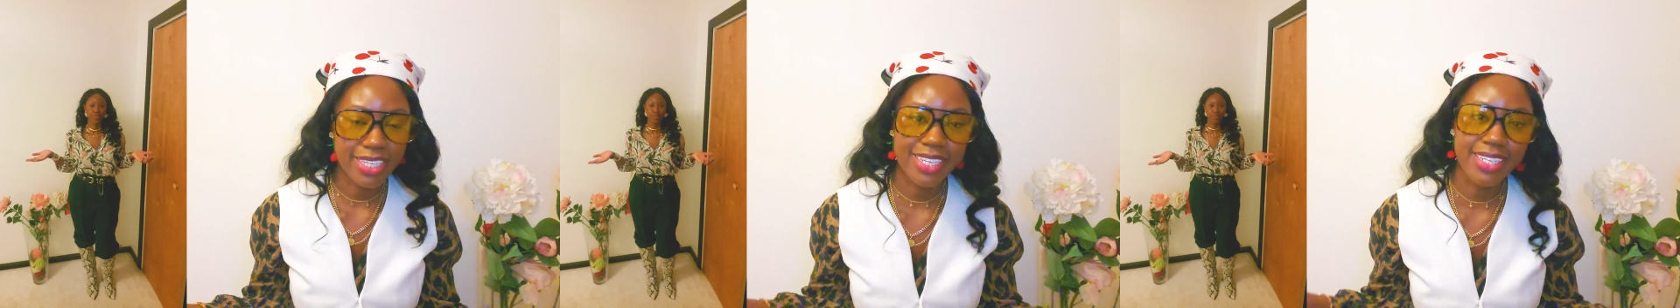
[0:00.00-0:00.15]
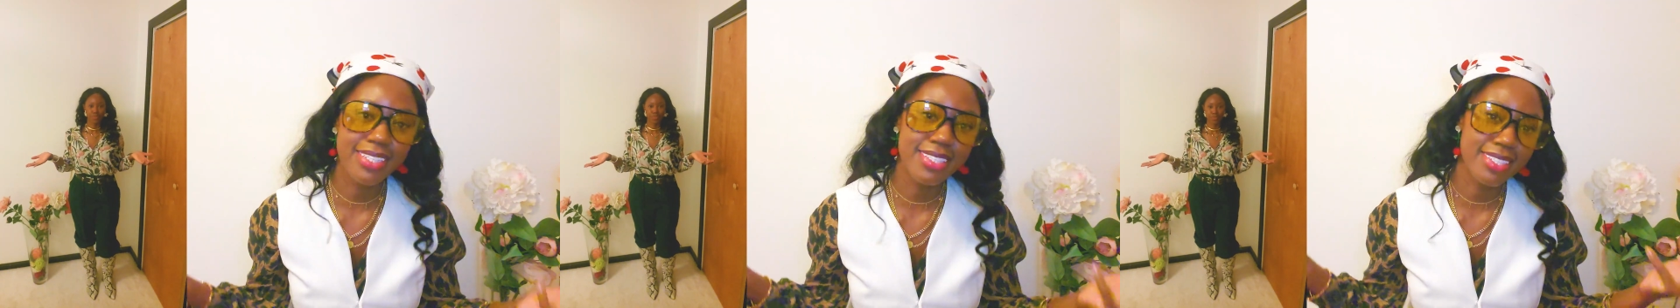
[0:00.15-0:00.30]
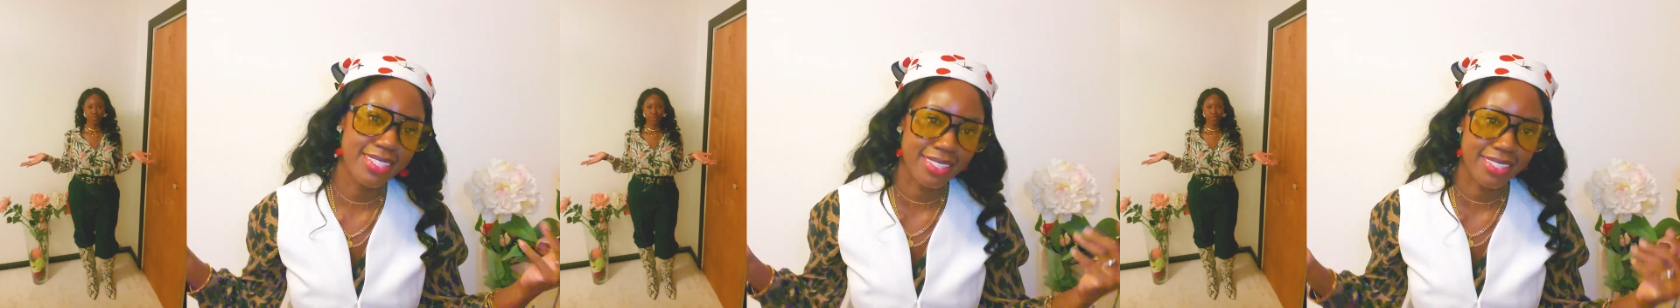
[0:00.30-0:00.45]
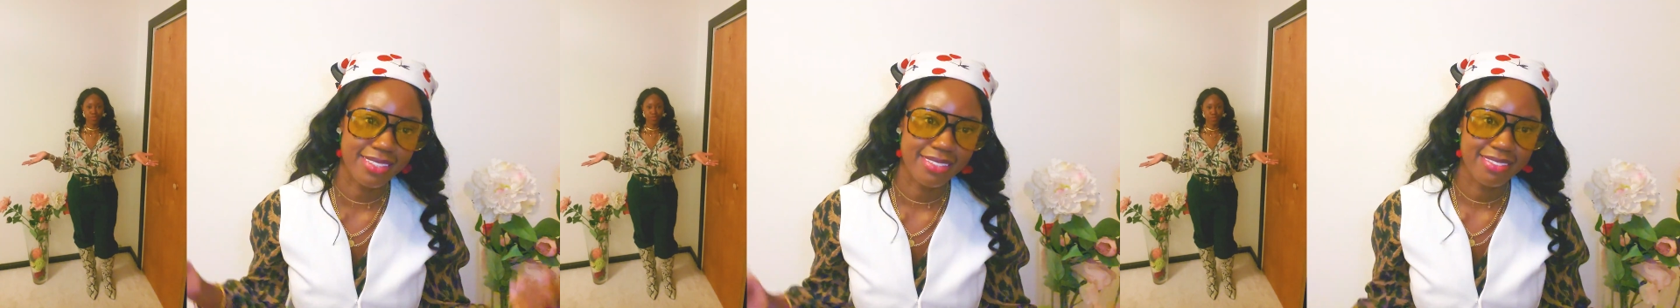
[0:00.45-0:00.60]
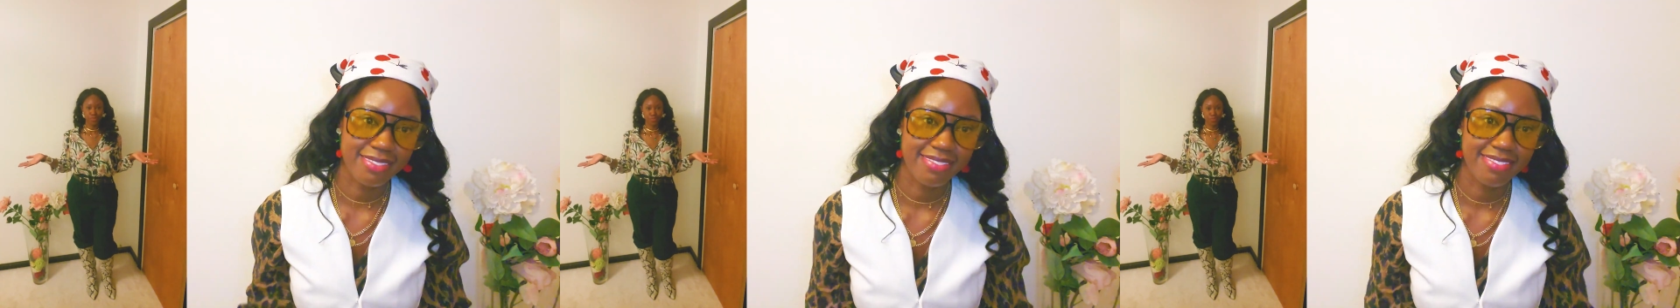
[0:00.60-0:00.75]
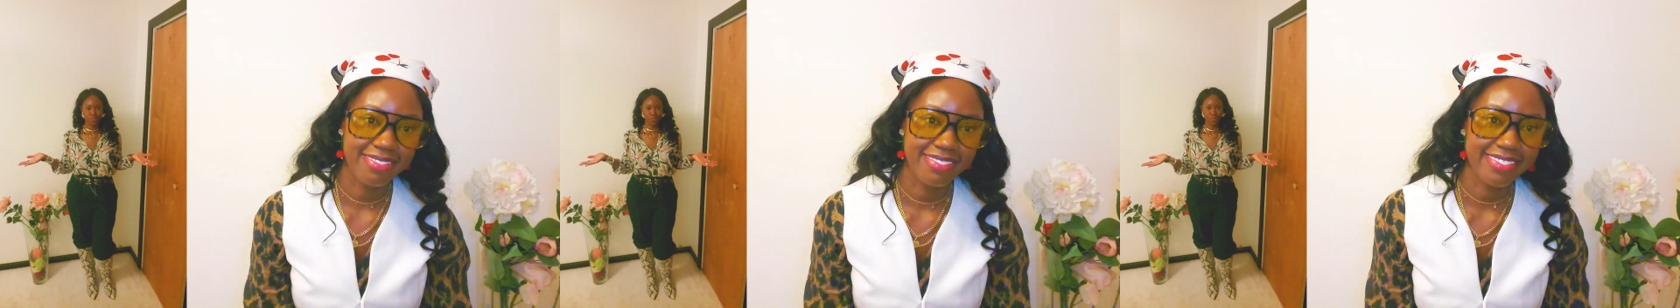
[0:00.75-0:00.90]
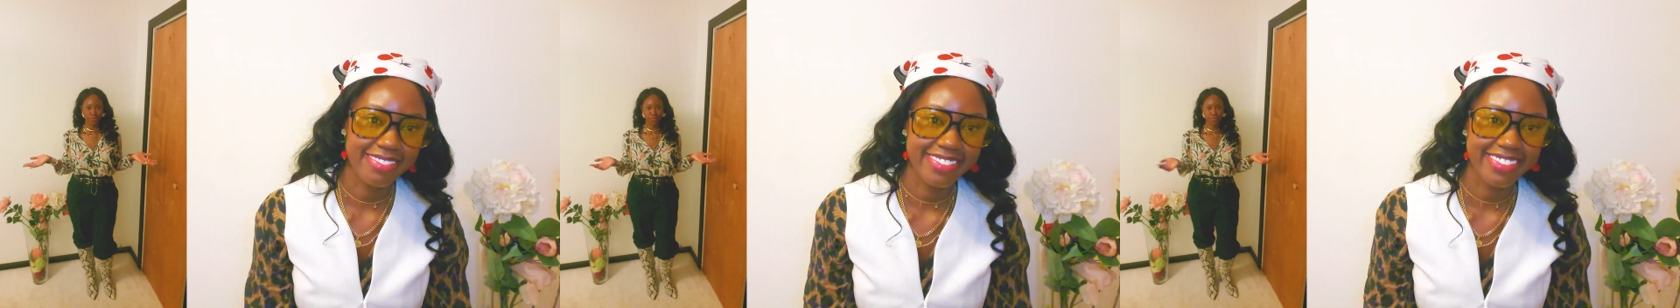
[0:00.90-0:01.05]
Easy,
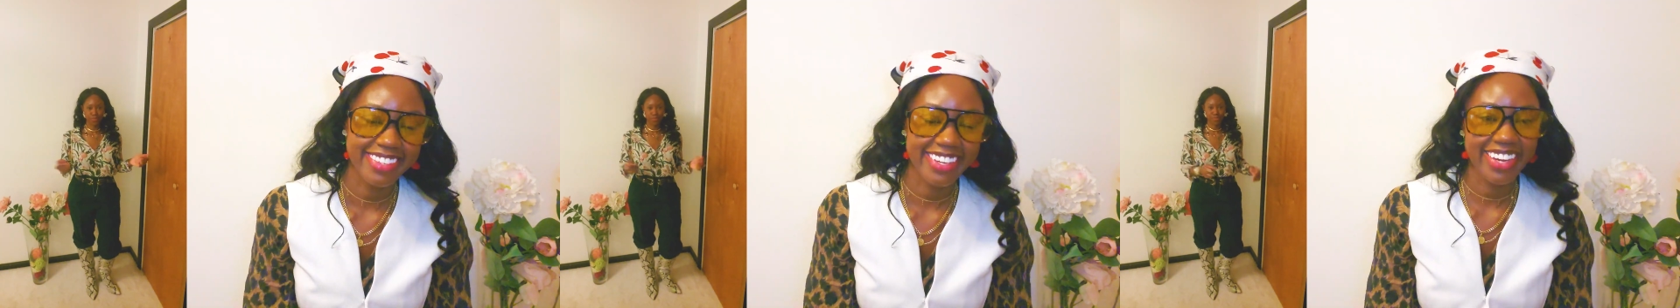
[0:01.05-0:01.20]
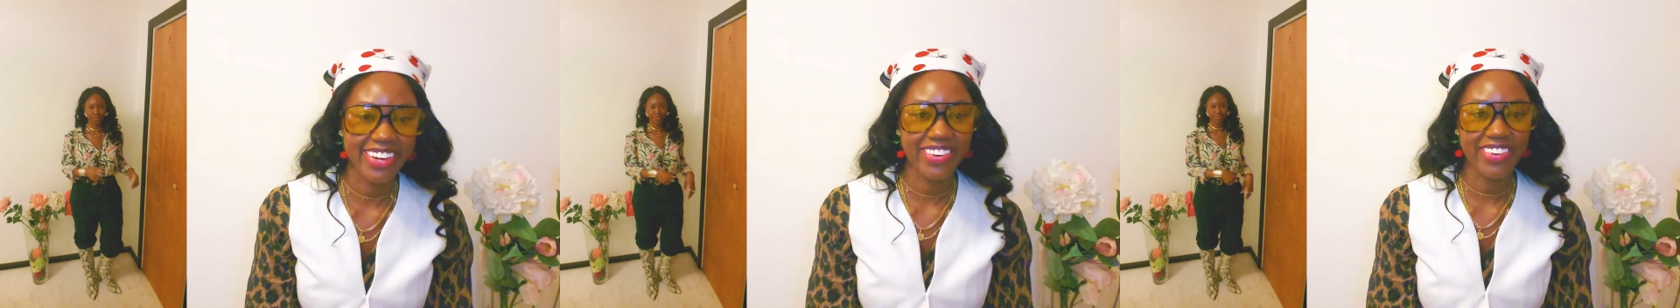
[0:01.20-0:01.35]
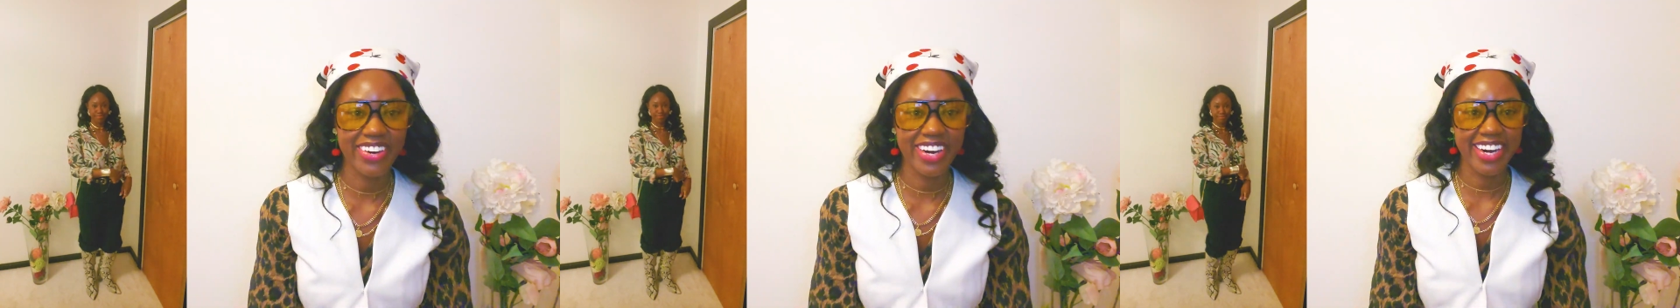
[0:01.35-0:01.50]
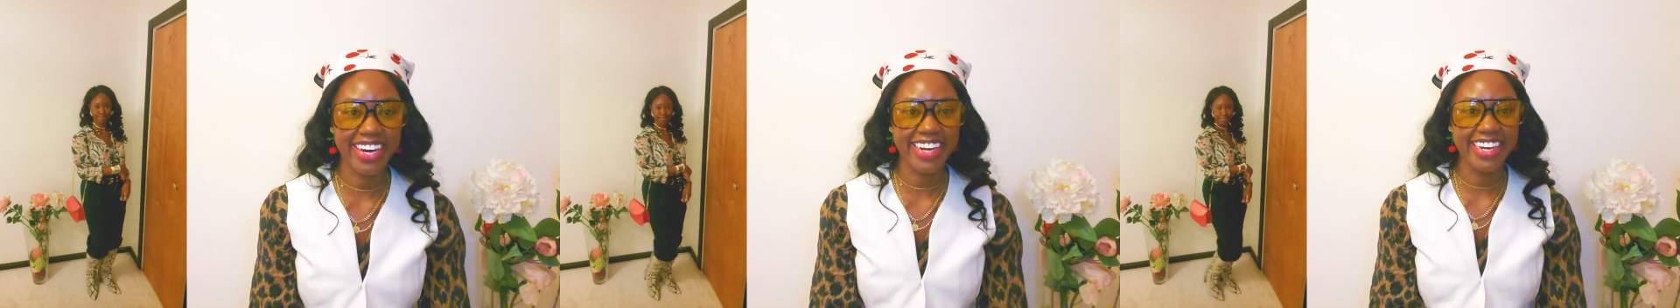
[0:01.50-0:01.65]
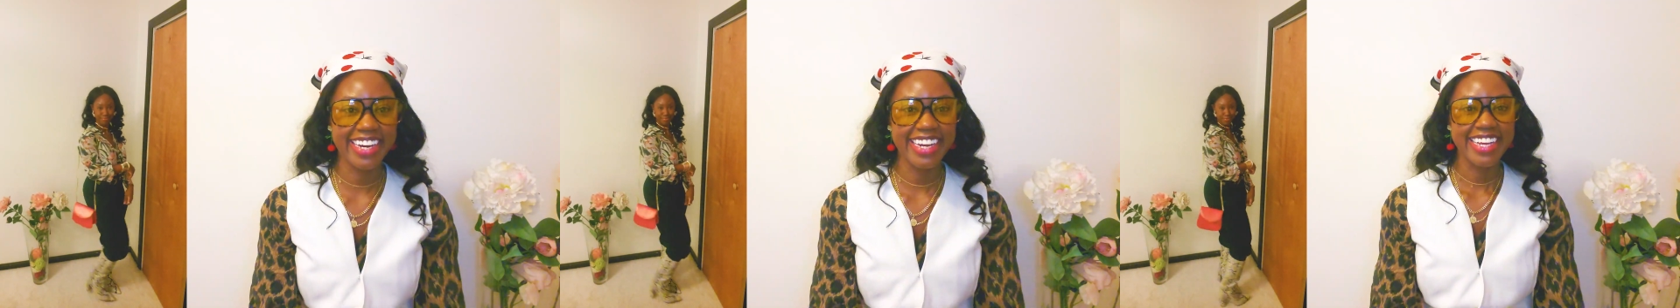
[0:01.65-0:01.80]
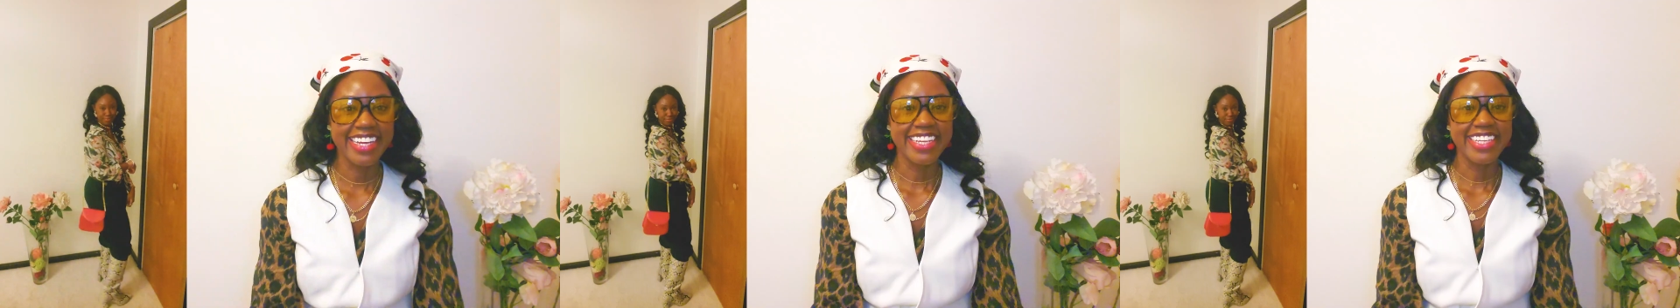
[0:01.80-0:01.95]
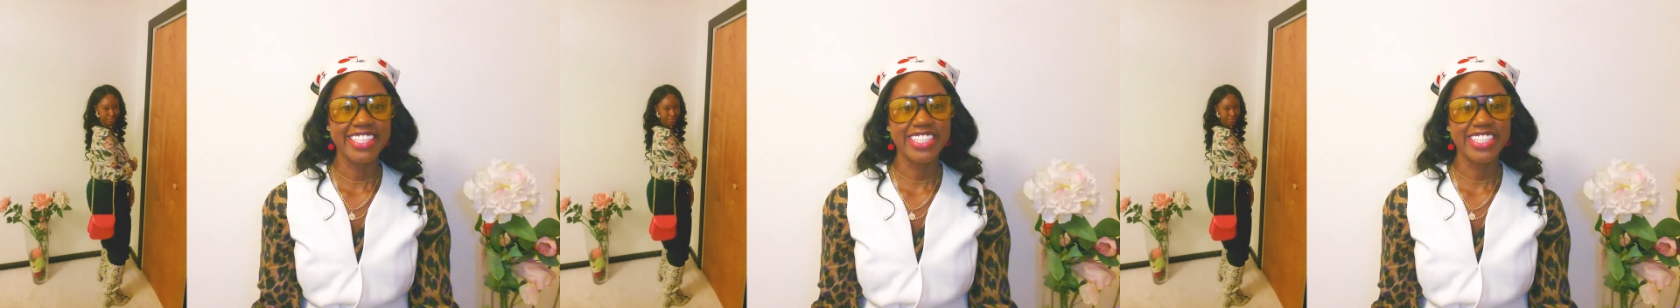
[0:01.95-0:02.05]
right?